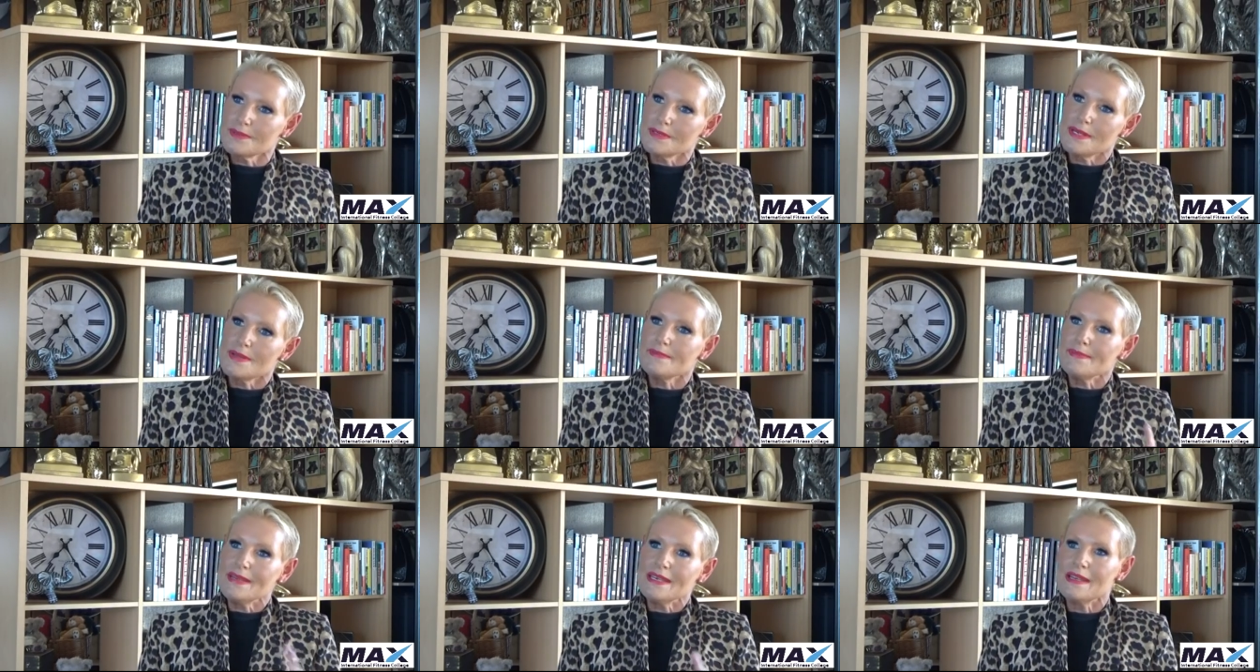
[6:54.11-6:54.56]

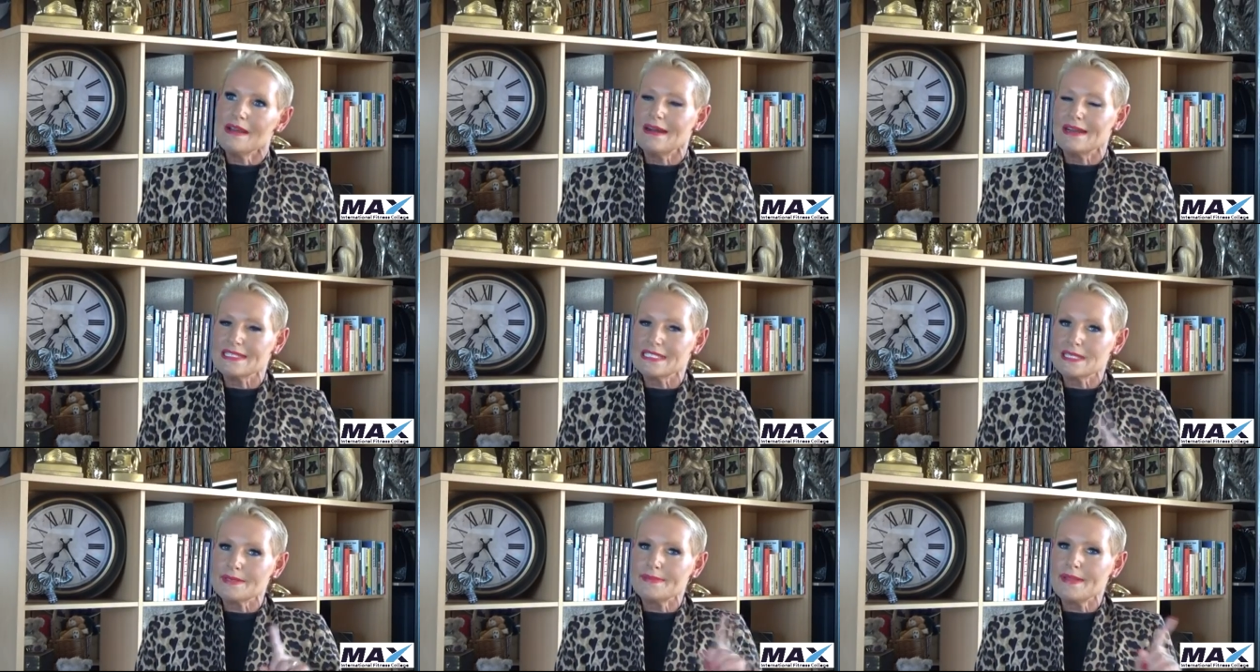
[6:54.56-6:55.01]
wouldn't it be
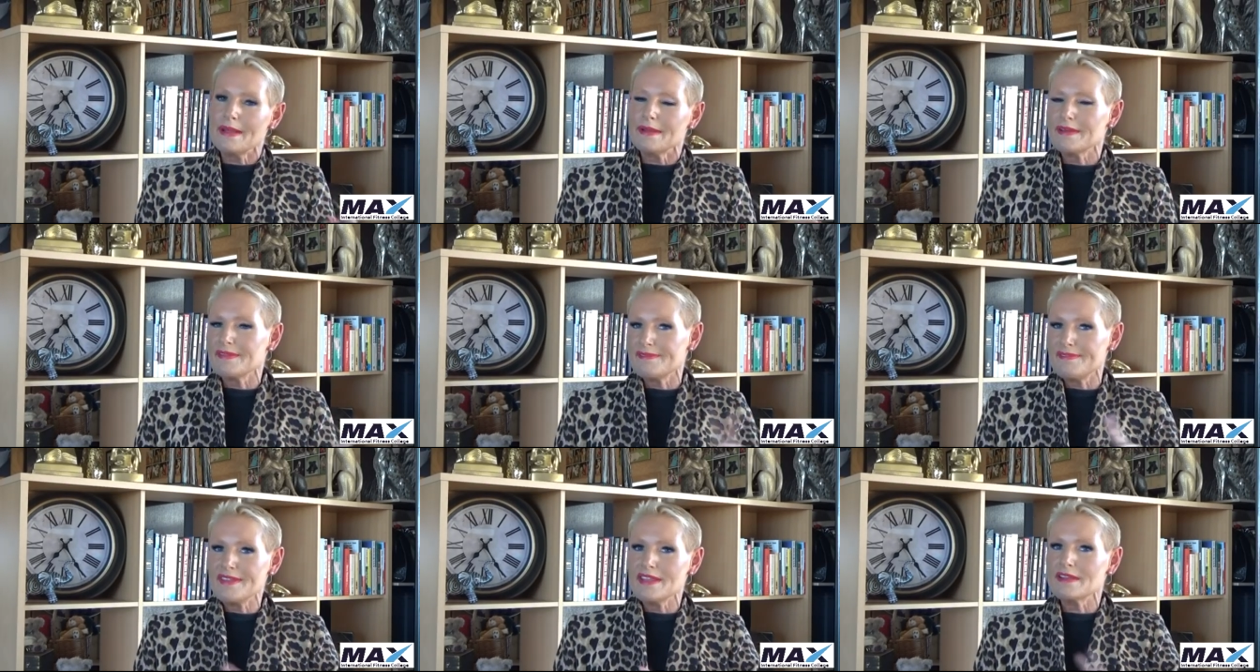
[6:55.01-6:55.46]
nice to be
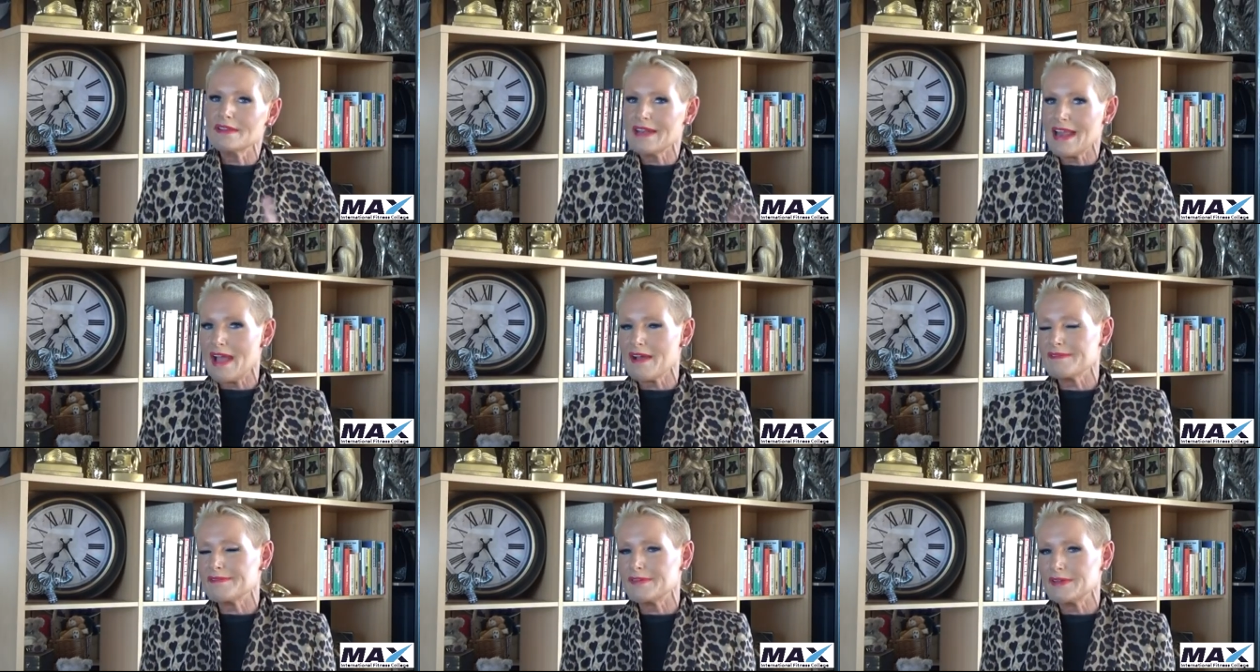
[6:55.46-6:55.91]
able to figure it
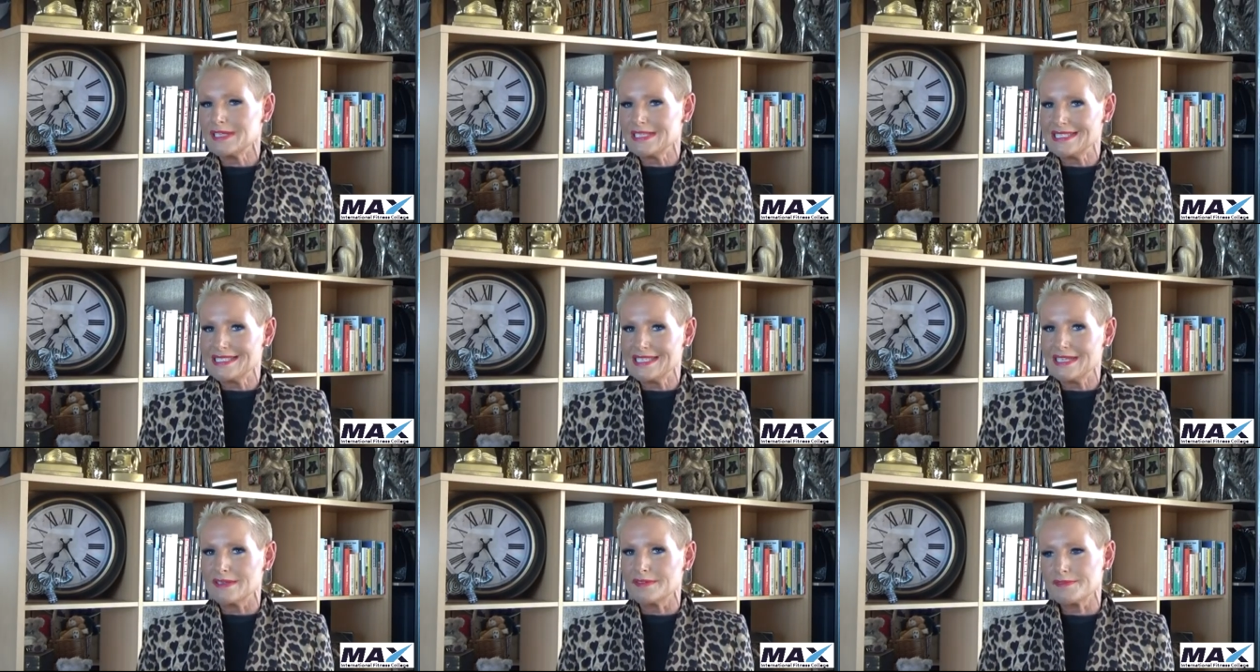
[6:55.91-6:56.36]
out for
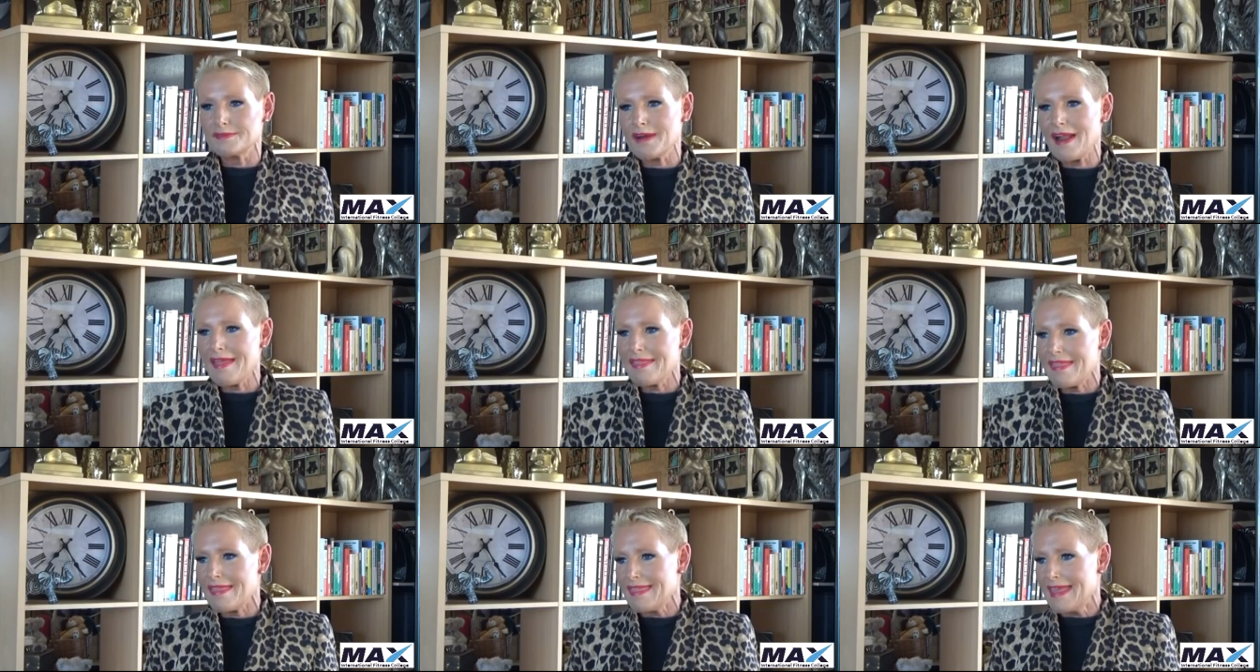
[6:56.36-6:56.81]
yourself
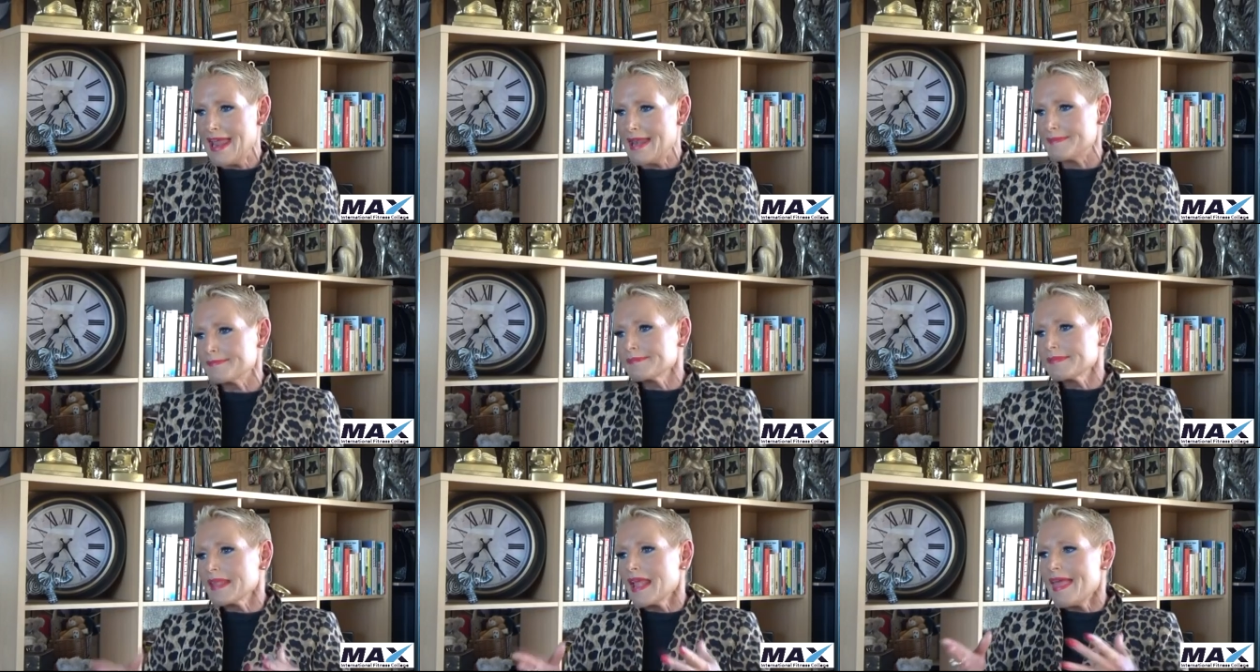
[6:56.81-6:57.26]
rather
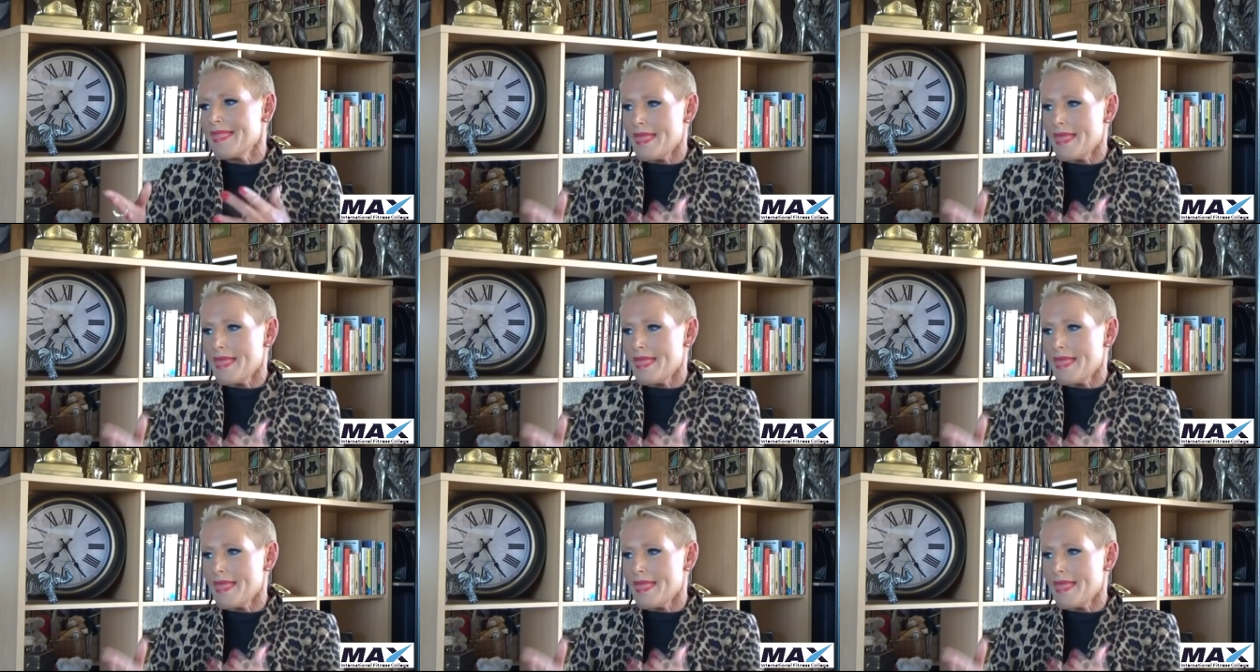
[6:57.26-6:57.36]
than